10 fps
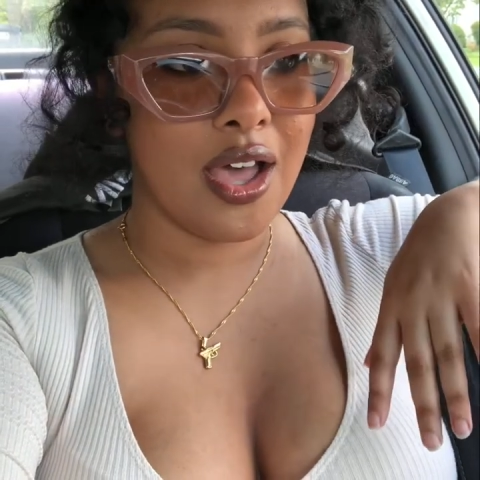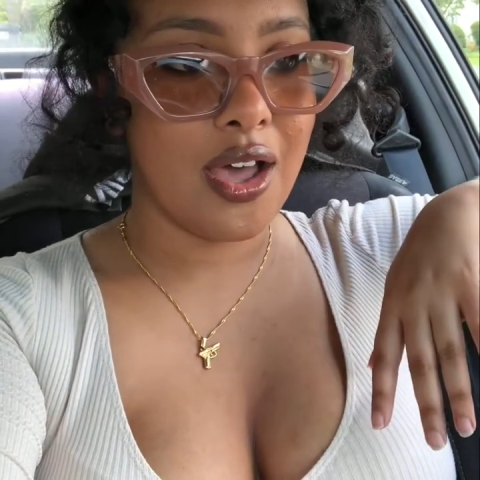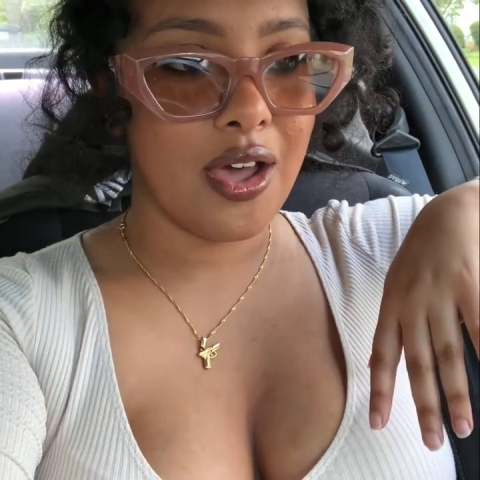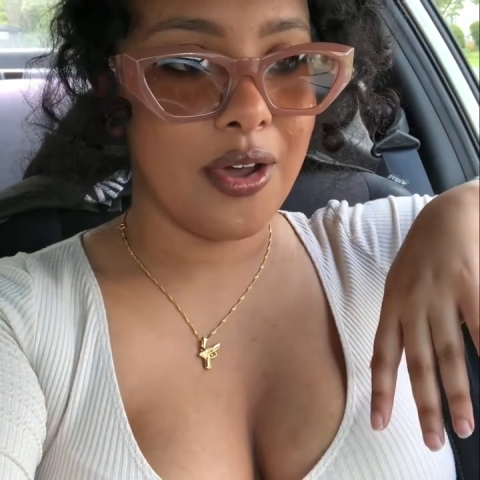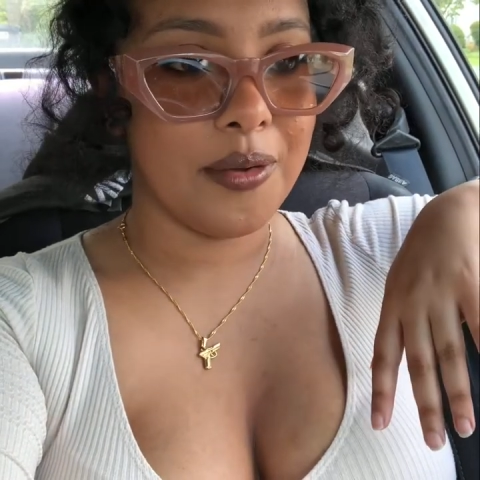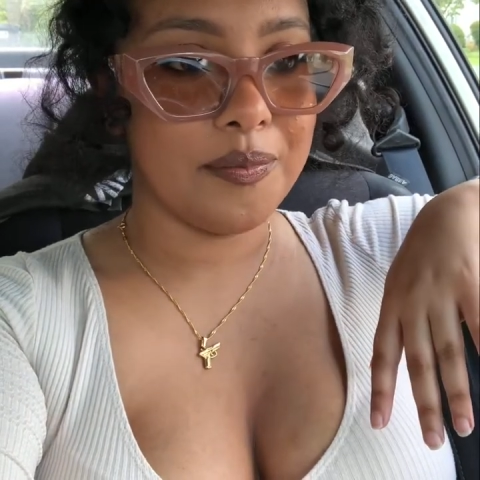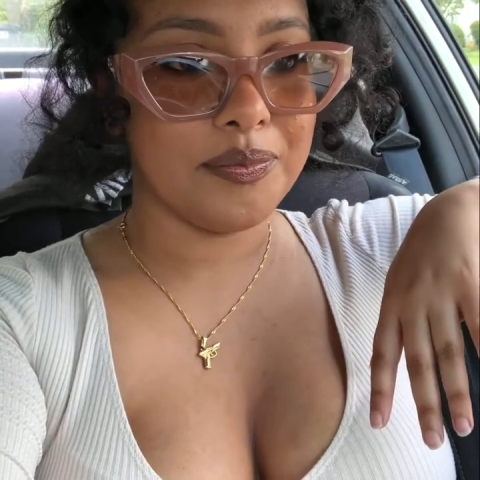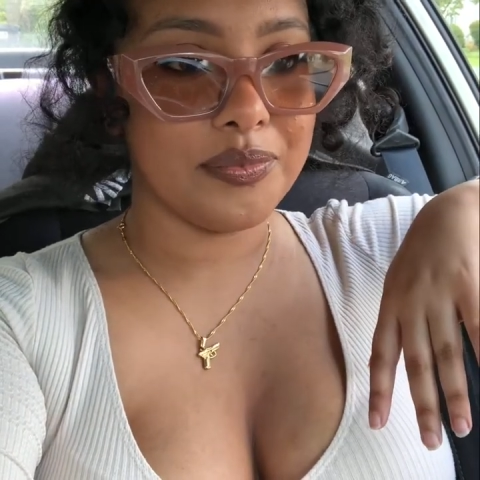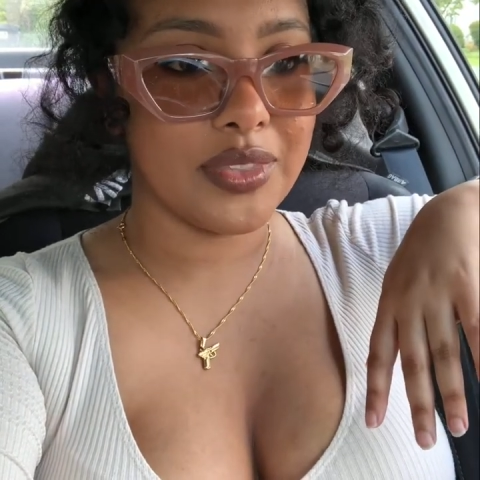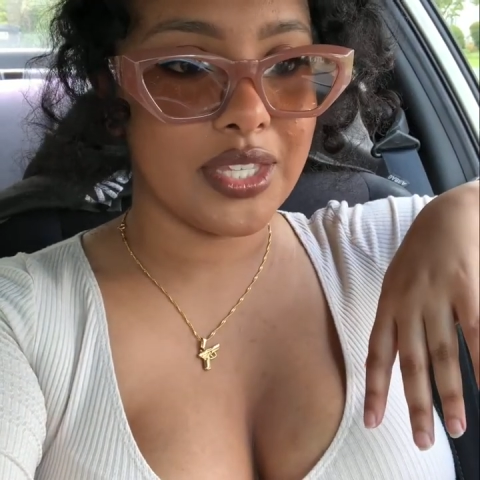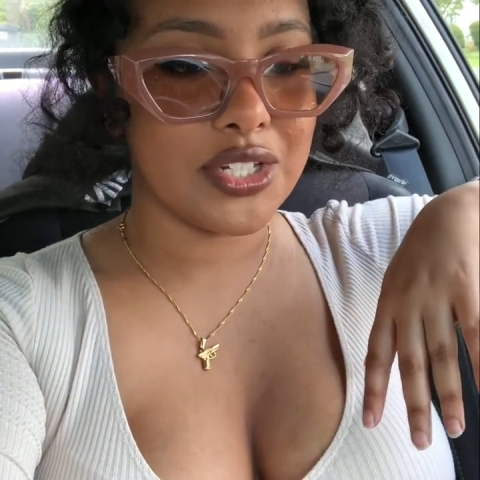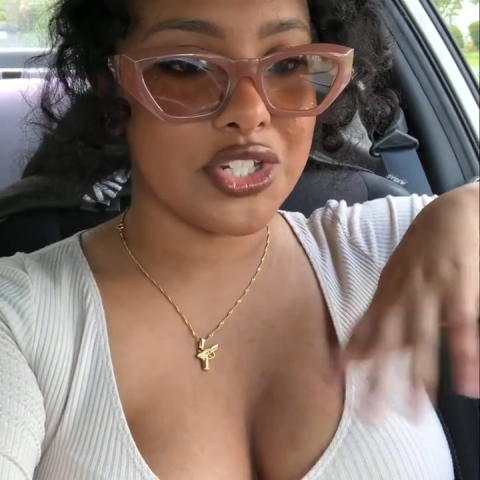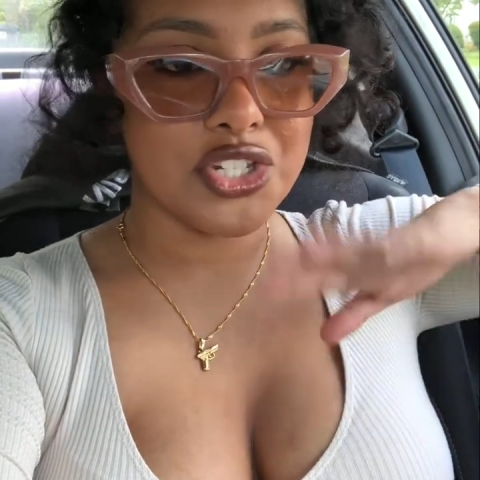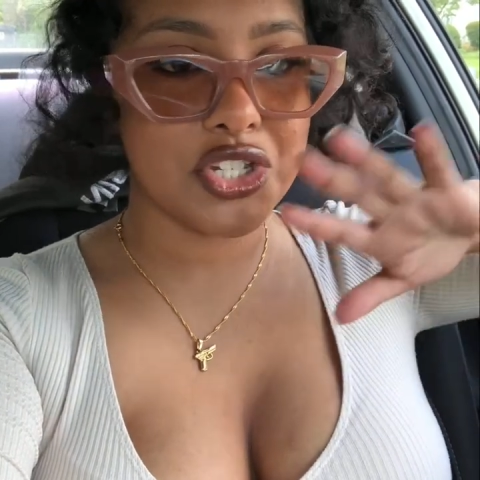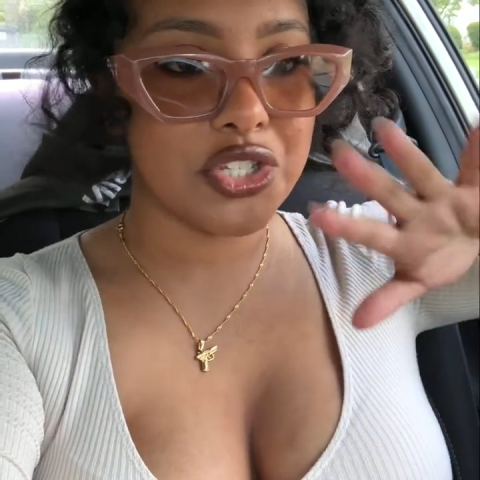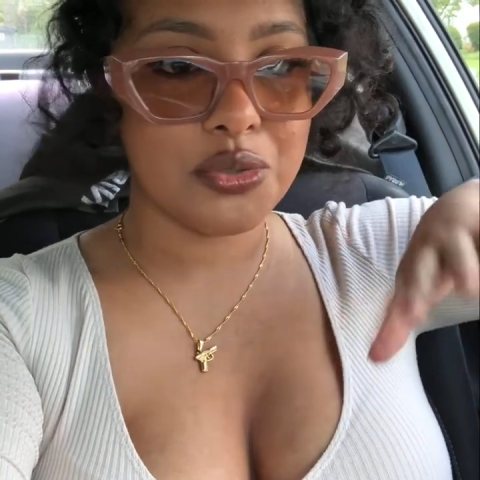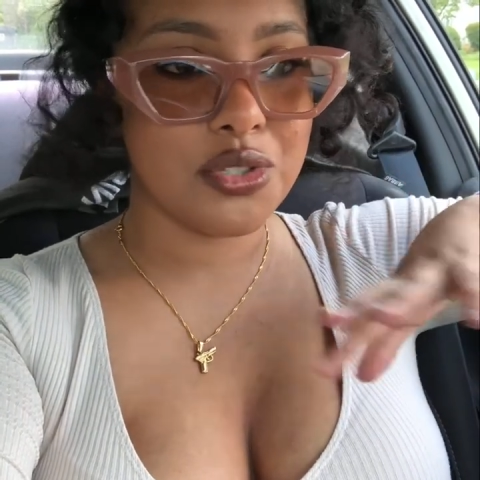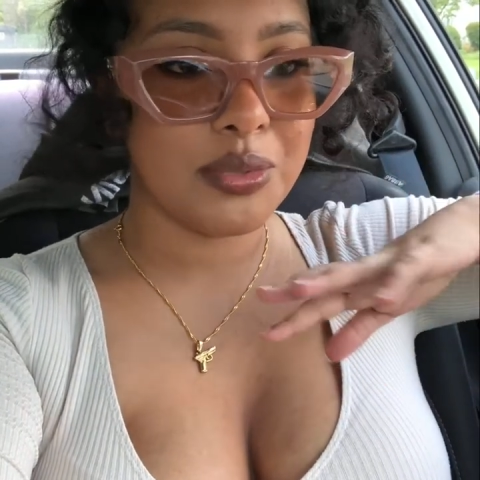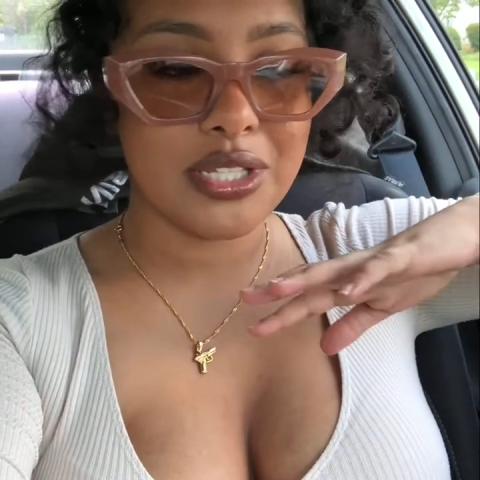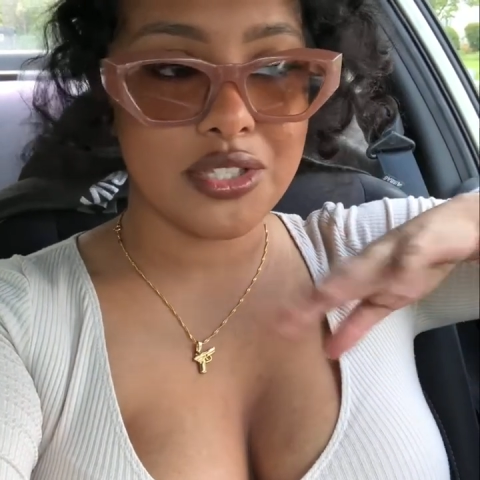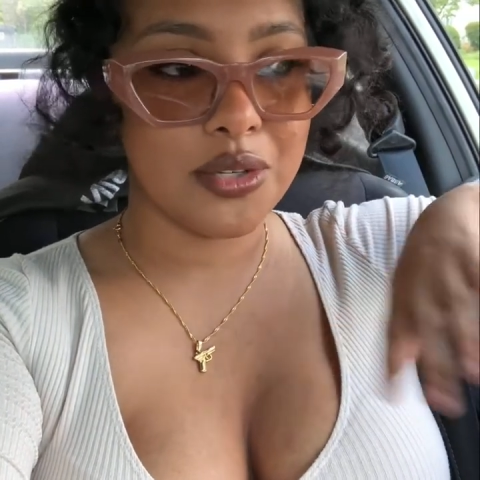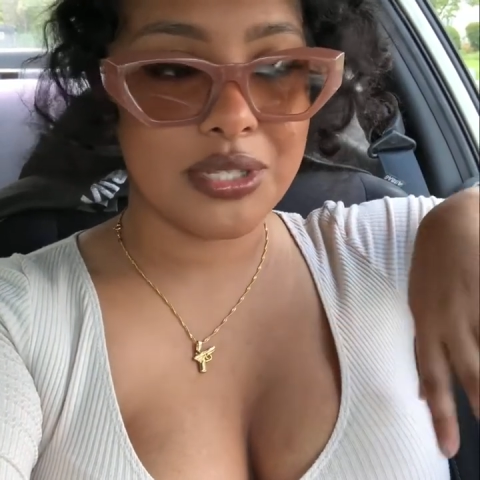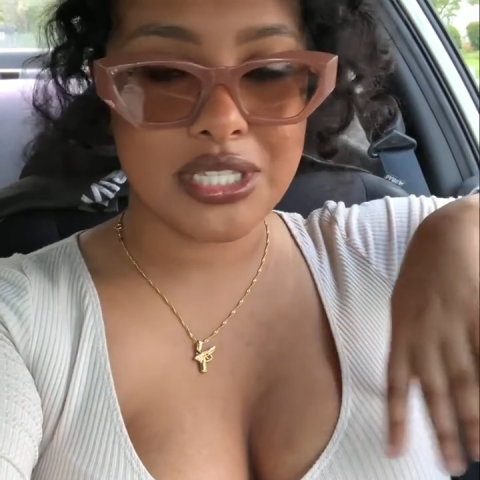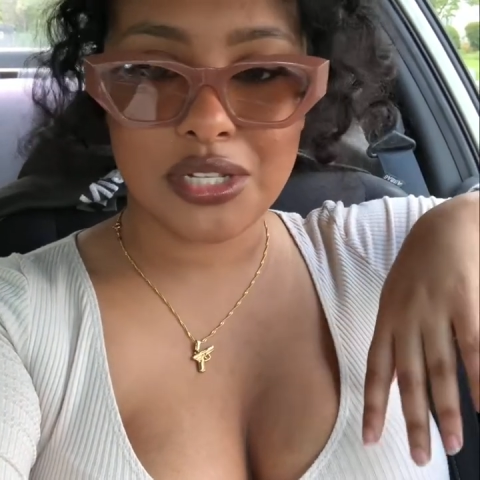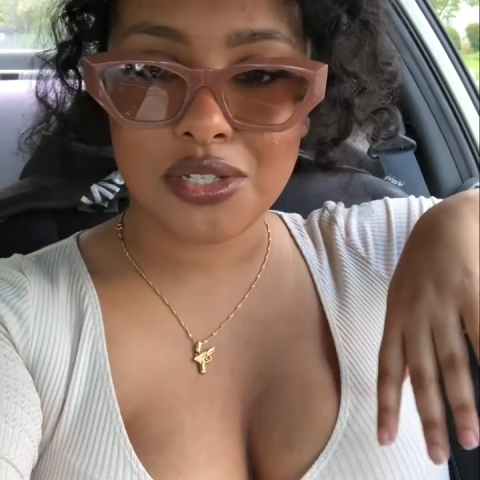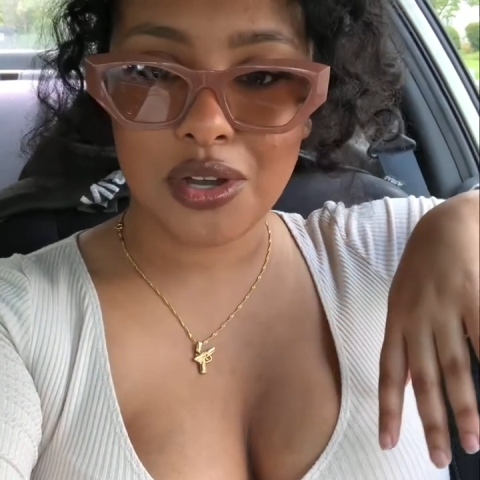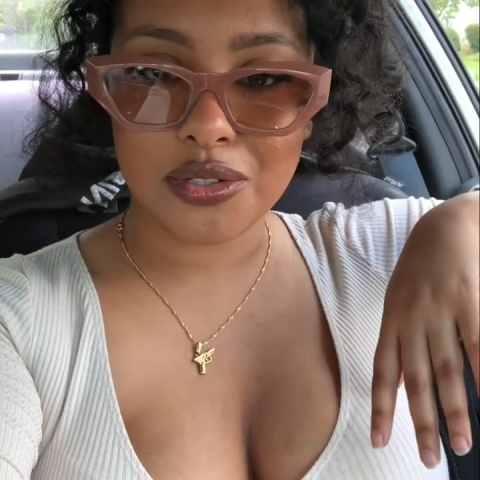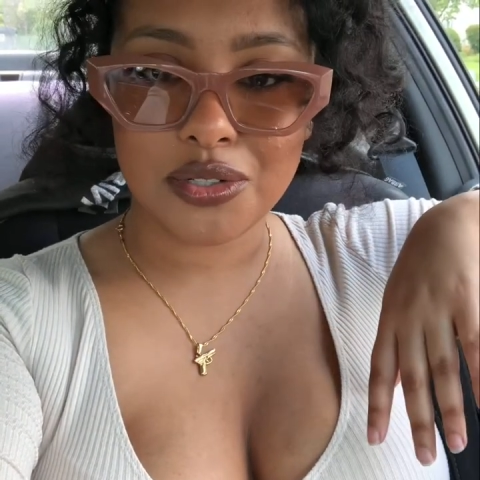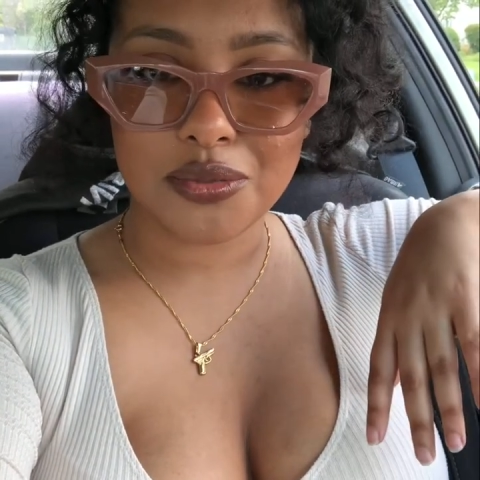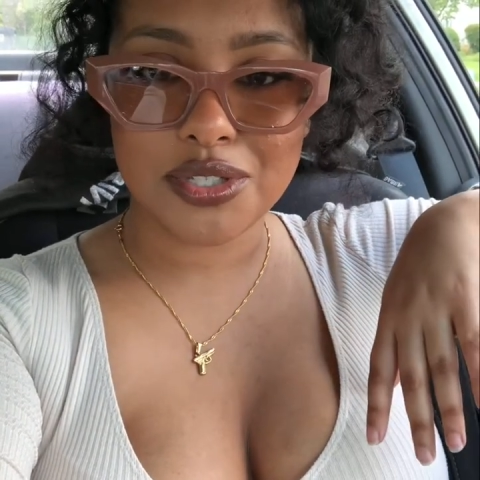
because she's just so sweet and so easy to talk to.